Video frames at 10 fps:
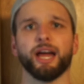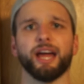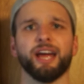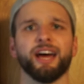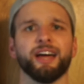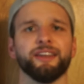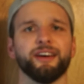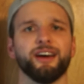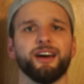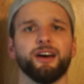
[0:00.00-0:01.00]
And
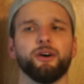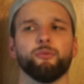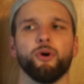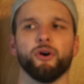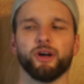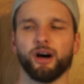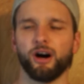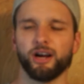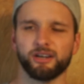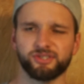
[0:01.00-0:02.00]
well,
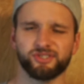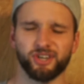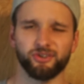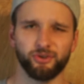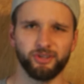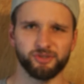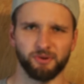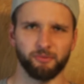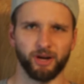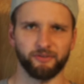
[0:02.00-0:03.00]
I also started doing this
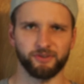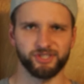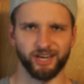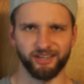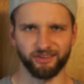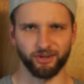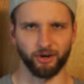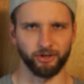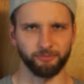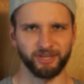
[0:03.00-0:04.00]
one when I first got into
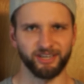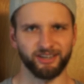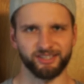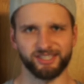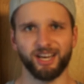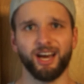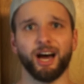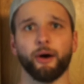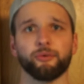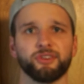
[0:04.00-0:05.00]
cardio because
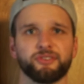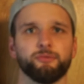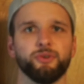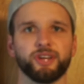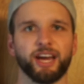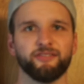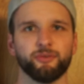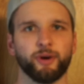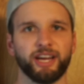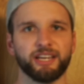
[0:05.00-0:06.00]
I was lifting really heavy
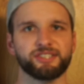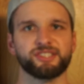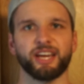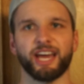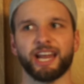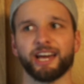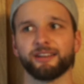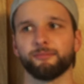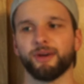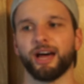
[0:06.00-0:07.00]
weights and I,
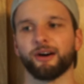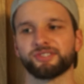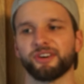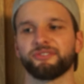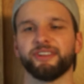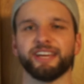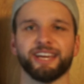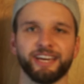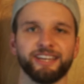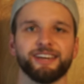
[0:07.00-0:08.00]
I was also the
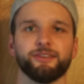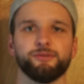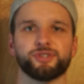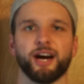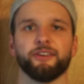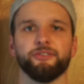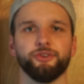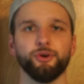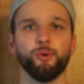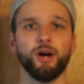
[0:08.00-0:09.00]
idiot who tried to
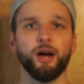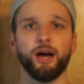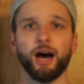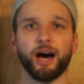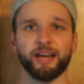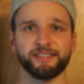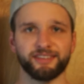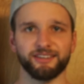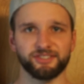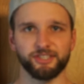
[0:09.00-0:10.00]
do high
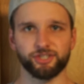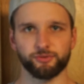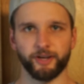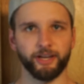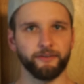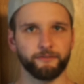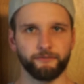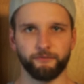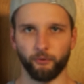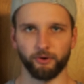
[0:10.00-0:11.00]
intensity training
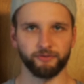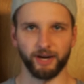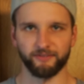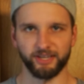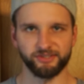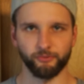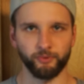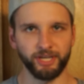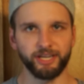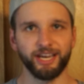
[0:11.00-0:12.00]
four or five days a
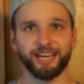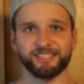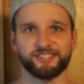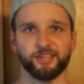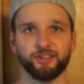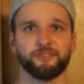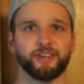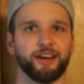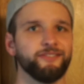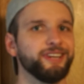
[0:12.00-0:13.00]
week and still lift
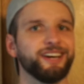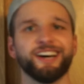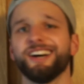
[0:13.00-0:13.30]
heavy.